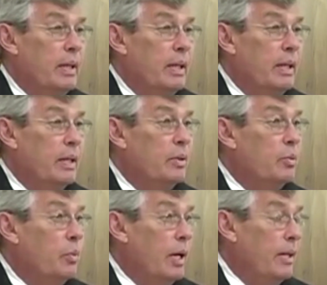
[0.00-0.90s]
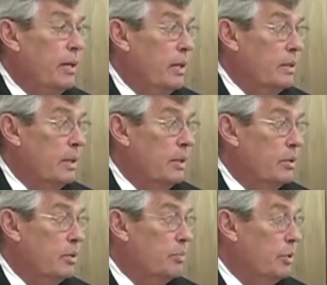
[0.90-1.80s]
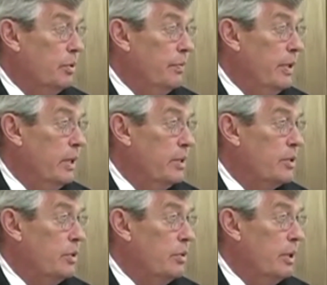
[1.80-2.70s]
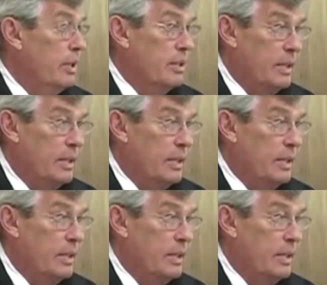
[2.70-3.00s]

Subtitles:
that may indicate the statement's trustworthiness.